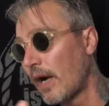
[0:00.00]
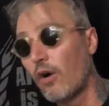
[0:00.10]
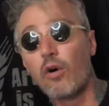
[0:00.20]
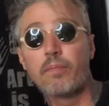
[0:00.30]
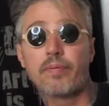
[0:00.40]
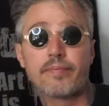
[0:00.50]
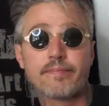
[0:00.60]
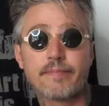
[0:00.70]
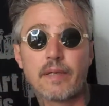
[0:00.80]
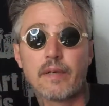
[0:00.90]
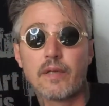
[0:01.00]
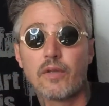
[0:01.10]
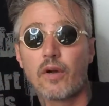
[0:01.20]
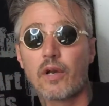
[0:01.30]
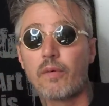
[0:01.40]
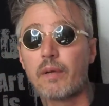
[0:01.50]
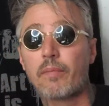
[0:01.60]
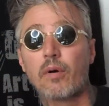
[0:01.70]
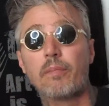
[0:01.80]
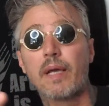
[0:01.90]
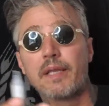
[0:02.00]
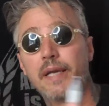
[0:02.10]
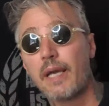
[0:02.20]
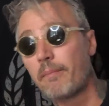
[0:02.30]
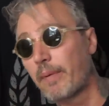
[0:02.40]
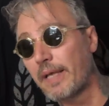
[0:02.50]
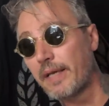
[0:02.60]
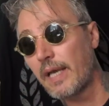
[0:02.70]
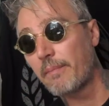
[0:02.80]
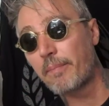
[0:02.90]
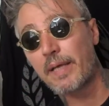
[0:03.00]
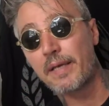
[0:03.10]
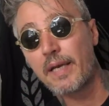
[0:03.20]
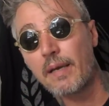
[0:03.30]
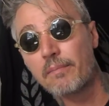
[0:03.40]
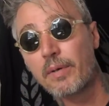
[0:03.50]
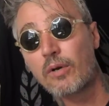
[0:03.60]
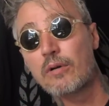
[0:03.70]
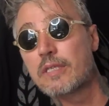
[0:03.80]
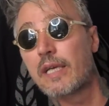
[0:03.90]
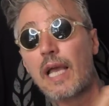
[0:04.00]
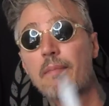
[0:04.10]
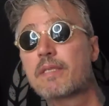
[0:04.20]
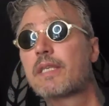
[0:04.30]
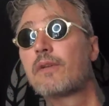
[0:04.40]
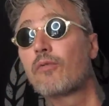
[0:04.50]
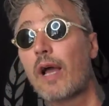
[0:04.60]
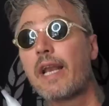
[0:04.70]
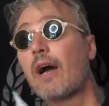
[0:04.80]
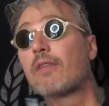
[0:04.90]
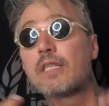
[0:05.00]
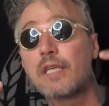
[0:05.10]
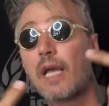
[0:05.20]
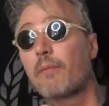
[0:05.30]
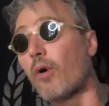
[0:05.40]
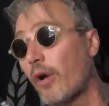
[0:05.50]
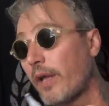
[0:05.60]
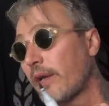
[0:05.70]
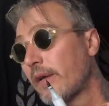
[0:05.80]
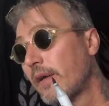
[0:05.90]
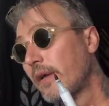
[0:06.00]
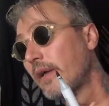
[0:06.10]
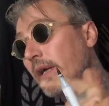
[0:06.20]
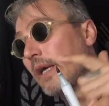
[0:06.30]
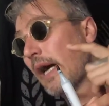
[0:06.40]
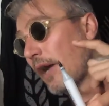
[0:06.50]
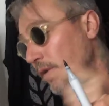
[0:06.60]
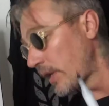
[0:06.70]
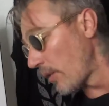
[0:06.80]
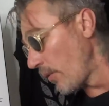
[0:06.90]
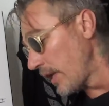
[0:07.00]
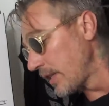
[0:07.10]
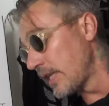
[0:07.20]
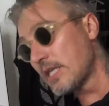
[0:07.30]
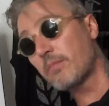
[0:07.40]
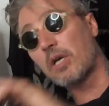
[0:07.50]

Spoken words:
I hope you're gonna win, bro. Play the game. Play the game. Play the game, because the game is still right now. There's a game going, and you can win this